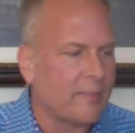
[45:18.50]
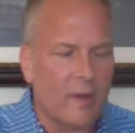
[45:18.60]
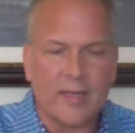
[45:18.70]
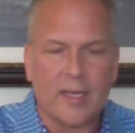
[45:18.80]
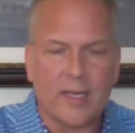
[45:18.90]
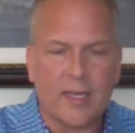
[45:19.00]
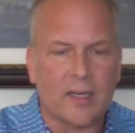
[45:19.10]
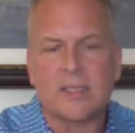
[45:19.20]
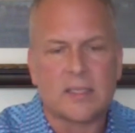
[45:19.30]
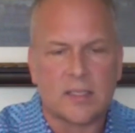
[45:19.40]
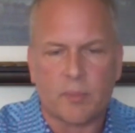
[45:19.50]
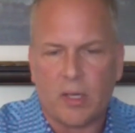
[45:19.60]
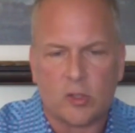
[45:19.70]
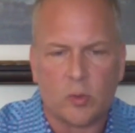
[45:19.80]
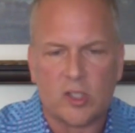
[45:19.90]
they're in a lease
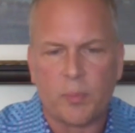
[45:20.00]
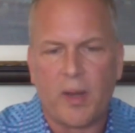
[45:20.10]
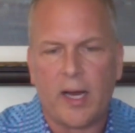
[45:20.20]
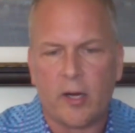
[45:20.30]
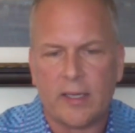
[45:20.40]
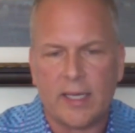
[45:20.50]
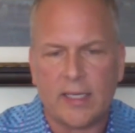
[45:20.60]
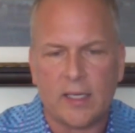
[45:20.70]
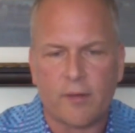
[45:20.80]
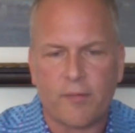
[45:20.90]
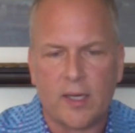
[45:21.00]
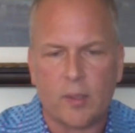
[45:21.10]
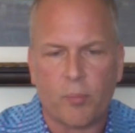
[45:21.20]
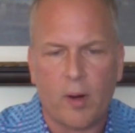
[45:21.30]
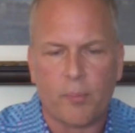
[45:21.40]
that's about to expire and they need to
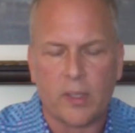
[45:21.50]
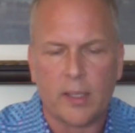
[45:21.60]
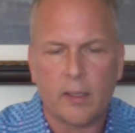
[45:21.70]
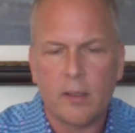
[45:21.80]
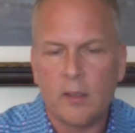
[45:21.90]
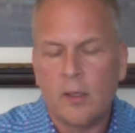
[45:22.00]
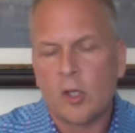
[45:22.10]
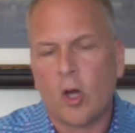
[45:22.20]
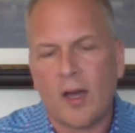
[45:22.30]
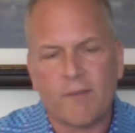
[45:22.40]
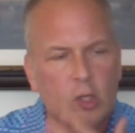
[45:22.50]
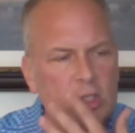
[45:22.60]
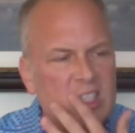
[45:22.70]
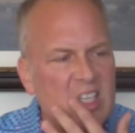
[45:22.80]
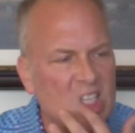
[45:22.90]
find a property.
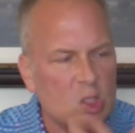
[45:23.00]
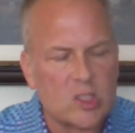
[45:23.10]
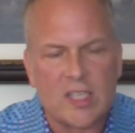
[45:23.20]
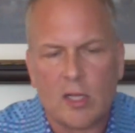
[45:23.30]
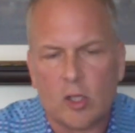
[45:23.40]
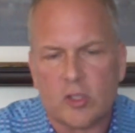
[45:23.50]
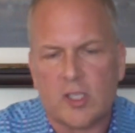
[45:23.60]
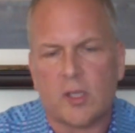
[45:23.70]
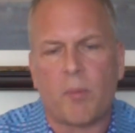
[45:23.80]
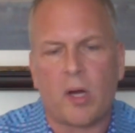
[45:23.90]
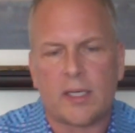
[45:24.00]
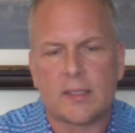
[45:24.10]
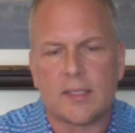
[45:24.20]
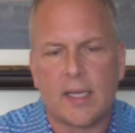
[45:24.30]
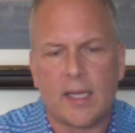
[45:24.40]
Conversely, there's sellers in the market
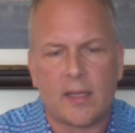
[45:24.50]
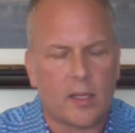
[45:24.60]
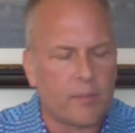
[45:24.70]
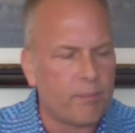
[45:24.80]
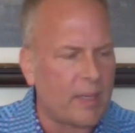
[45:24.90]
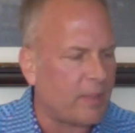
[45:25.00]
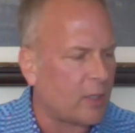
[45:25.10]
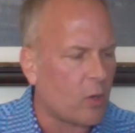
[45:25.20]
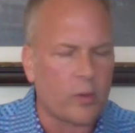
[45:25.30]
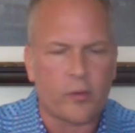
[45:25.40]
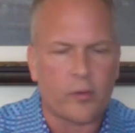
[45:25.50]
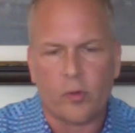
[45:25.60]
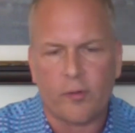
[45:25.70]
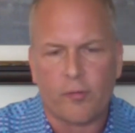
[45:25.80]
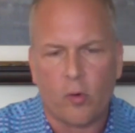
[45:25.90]
today that may be going through a
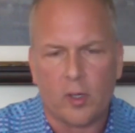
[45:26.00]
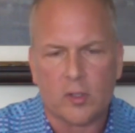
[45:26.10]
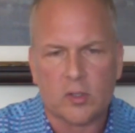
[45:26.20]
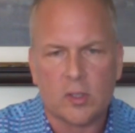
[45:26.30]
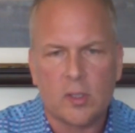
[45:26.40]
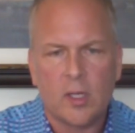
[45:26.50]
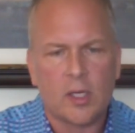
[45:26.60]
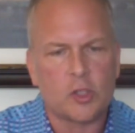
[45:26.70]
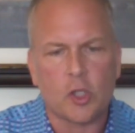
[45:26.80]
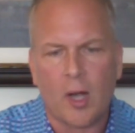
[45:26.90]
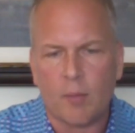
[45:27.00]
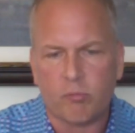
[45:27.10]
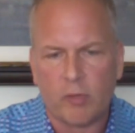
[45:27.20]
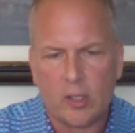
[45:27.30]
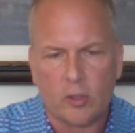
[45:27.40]
divorce, a job
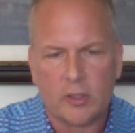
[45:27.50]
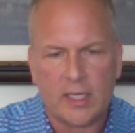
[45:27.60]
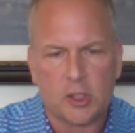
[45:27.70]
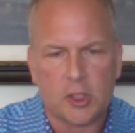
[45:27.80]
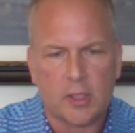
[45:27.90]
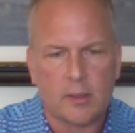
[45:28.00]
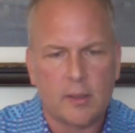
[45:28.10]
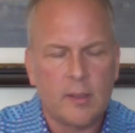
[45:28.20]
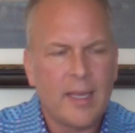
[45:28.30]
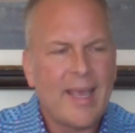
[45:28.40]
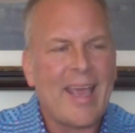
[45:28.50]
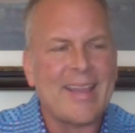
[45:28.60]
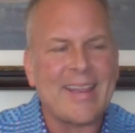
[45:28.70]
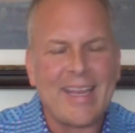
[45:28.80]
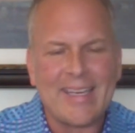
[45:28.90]
relocation,
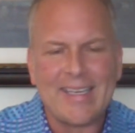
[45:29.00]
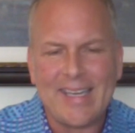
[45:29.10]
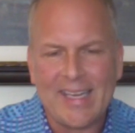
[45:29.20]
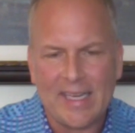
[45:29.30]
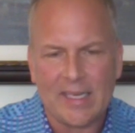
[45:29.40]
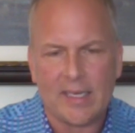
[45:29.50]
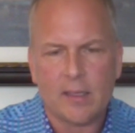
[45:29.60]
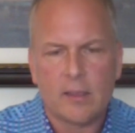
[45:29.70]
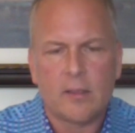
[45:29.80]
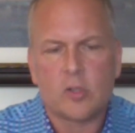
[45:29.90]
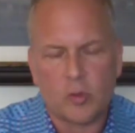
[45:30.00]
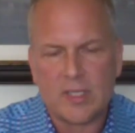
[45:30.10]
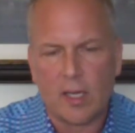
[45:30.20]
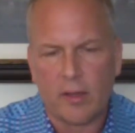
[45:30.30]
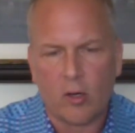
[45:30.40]
and they need to
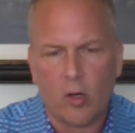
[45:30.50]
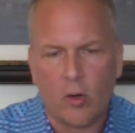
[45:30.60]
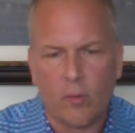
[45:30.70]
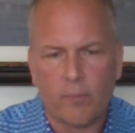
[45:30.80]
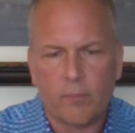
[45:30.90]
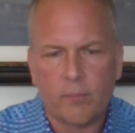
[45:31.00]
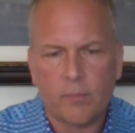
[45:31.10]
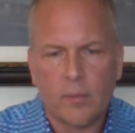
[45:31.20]
sell their home.